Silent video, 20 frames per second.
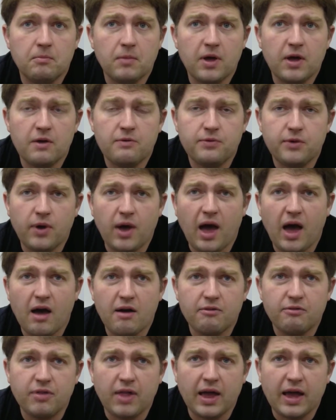If you
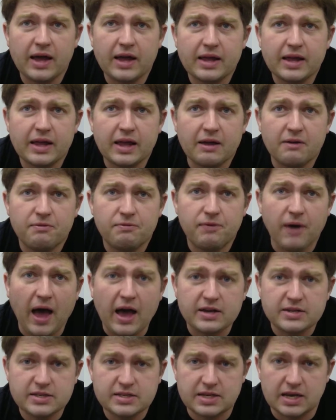have like
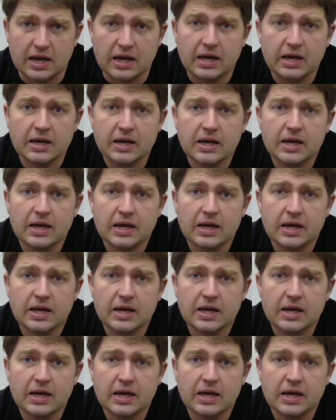fasting